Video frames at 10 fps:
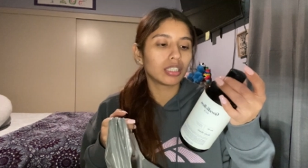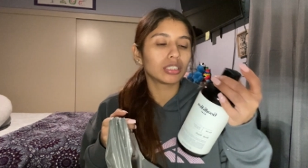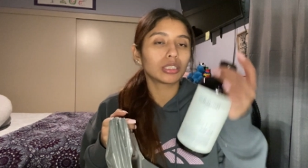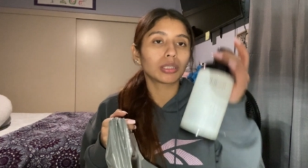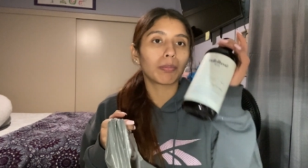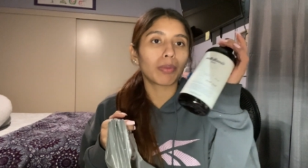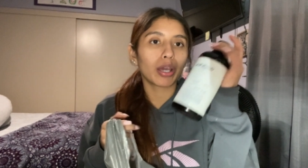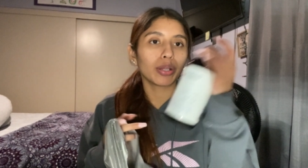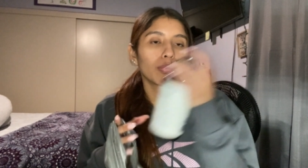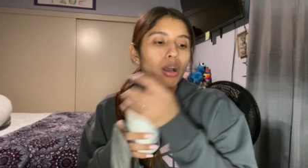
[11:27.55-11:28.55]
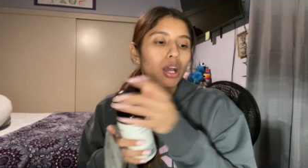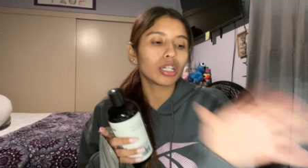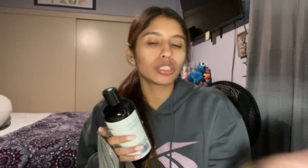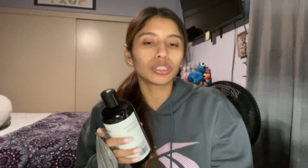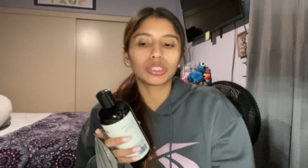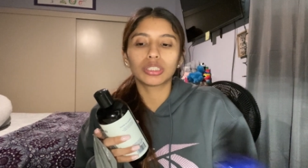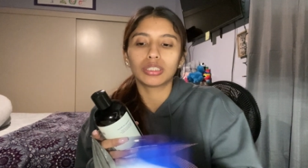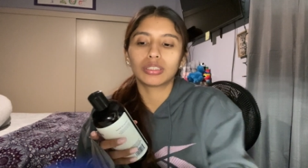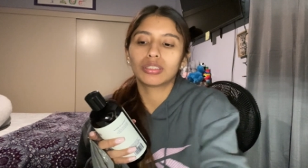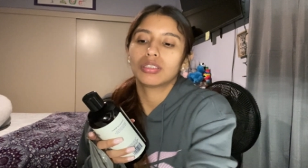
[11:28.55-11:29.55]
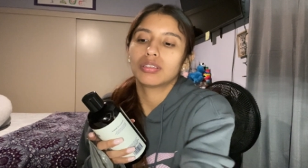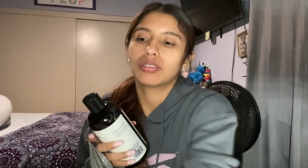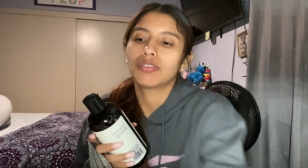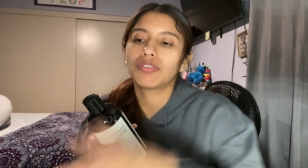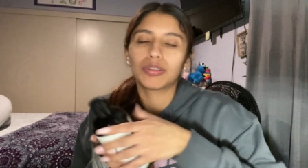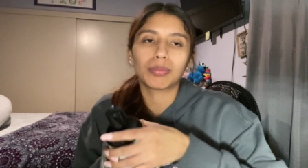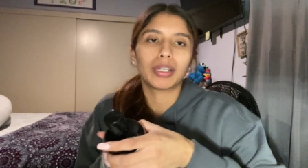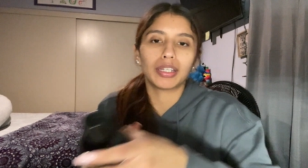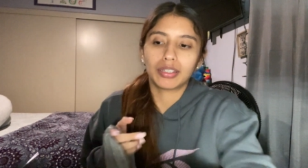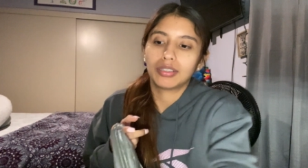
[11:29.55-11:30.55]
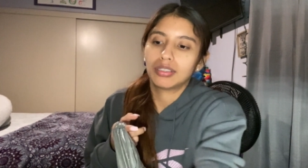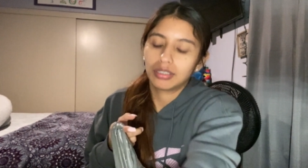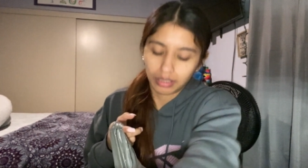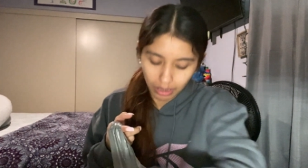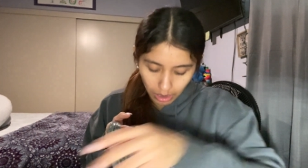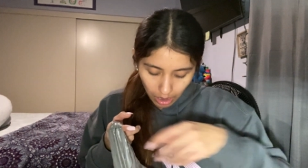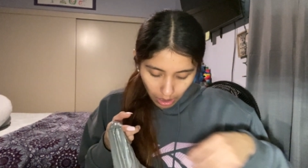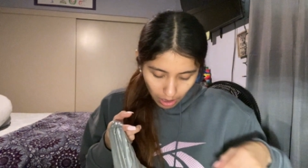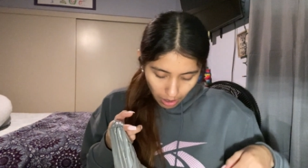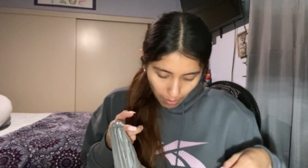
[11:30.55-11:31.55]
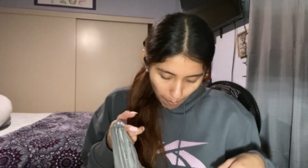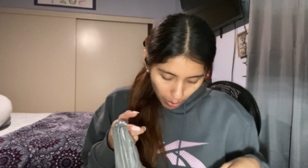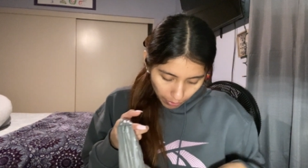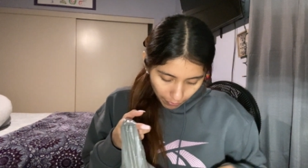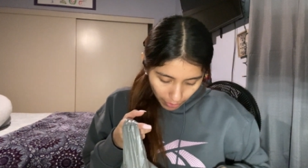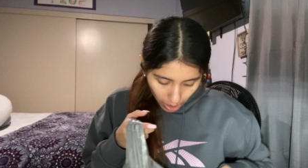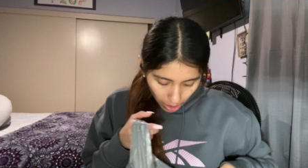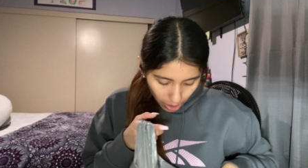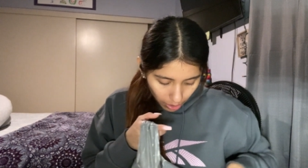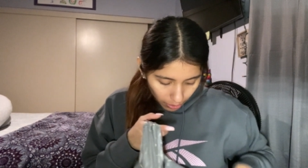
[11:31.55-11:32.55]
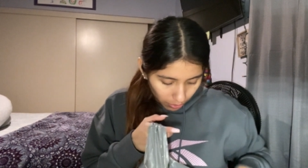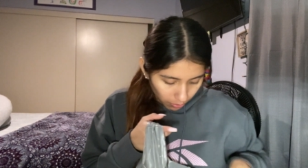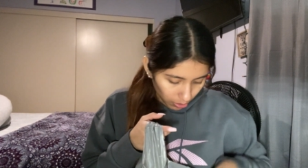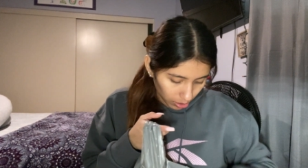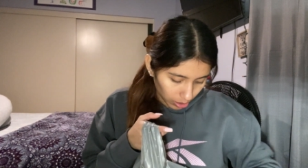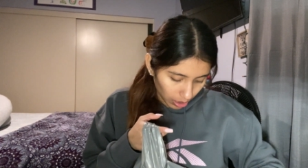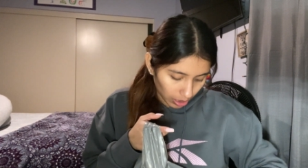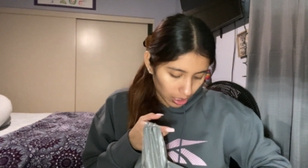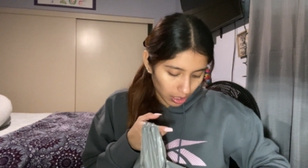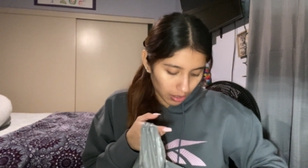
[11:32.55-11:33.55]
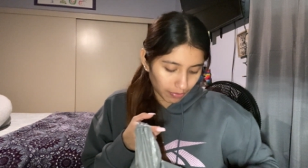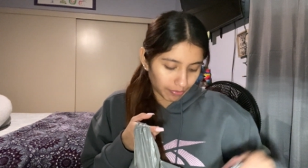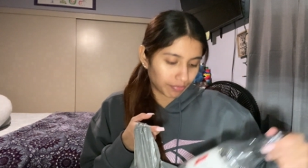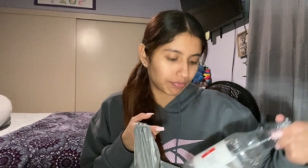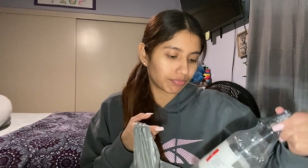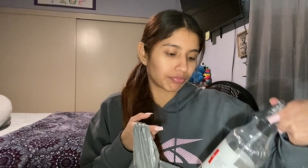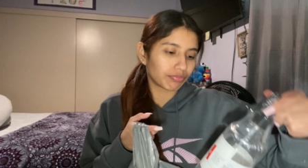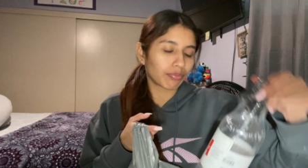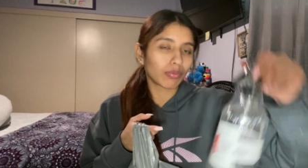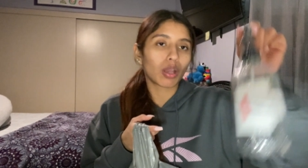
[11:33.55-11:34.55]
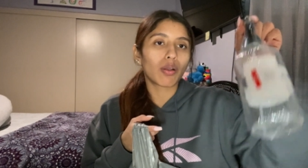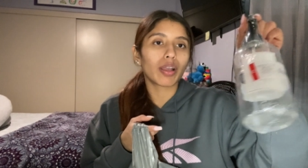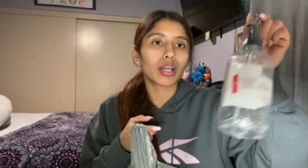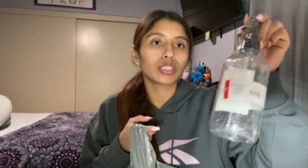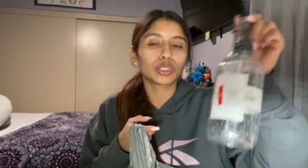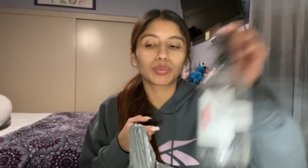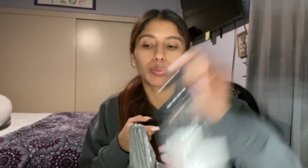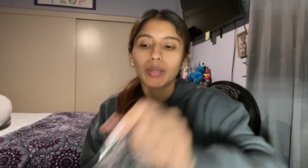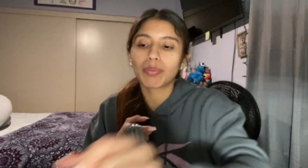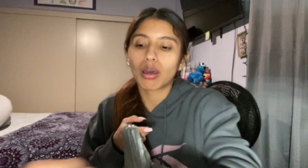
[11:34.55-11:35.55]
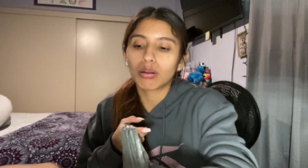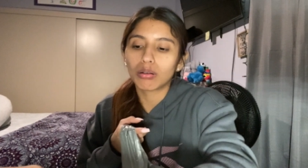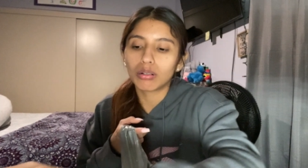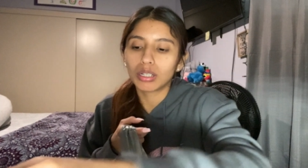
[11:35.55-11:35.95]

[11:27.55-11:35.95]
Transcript: Some body wash. This is my boyfriend. What did I get? Oh, I got a spray bottle